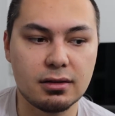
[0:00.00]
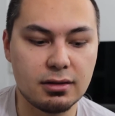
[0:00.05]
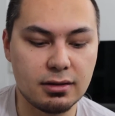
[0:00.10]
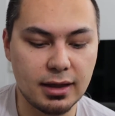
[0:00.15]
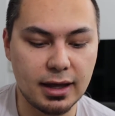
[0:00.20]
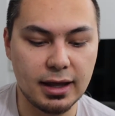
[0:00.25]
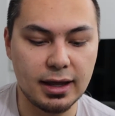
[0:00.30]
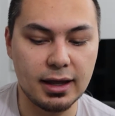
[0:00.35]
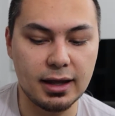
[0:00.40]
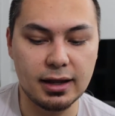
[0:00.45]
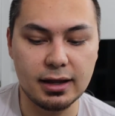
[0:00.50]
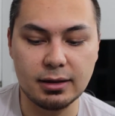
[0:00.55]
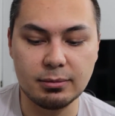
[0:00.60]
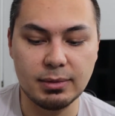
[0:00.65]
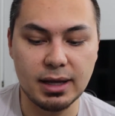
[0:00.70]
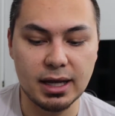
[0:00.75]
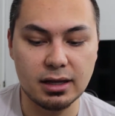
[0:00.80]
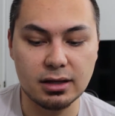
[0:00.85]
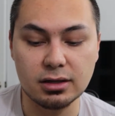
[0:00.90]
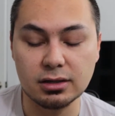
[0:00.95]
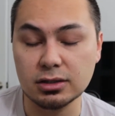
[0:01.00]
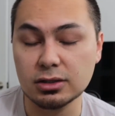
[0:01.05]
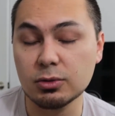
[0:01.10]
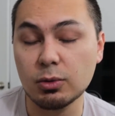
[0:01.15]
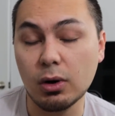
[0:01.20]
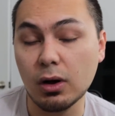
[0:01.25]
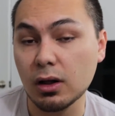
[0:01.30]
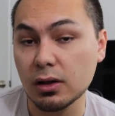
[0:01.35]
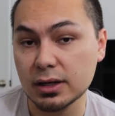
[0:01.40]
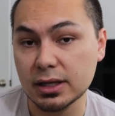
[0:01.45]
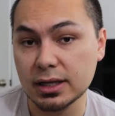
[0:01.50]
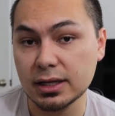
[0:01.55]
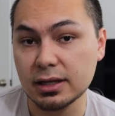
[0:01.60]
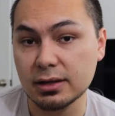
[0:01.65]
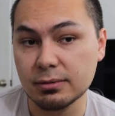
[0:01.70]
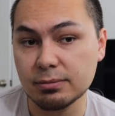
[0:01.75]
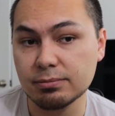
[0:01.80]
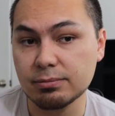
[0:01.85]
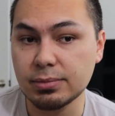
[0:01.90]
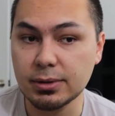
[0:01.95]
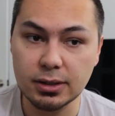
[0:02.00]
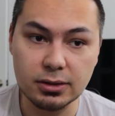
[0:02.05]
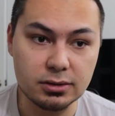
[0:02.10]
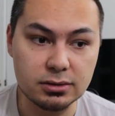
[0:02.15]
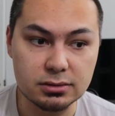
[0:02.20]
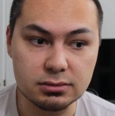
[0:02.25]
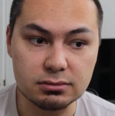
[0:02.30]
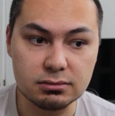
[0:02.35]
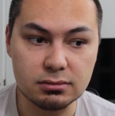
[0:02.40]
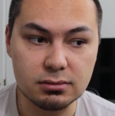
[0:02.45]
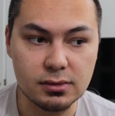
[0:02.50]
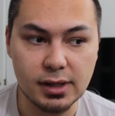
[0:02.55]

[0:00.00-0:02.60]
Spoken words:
they make good quality build,